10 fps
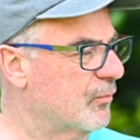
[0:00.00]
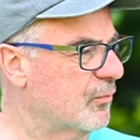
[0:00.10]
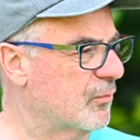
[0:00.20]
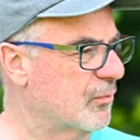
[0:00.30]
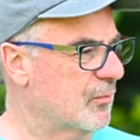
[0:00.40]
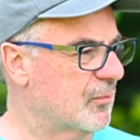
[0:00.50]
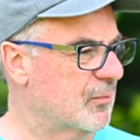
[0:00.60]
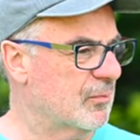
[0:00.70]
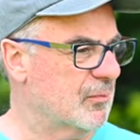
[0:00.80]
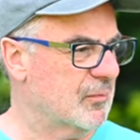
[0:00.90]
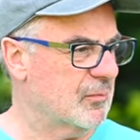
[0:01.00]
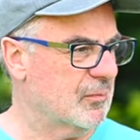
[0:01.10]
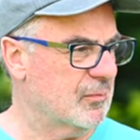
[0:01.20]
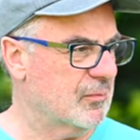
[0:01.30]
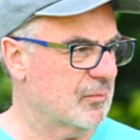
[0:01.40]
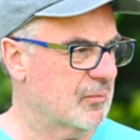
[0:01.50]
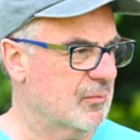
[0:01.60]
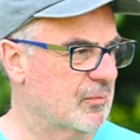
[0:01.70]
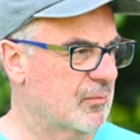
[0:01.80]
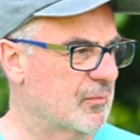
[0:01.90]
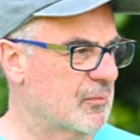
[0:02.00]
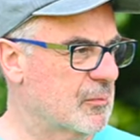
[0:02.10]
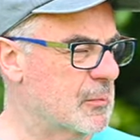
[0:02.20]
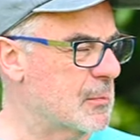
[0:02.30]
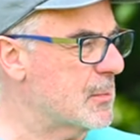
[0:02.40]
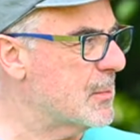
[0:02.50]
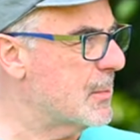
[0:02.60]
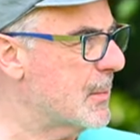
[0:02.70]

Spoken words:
[no speech]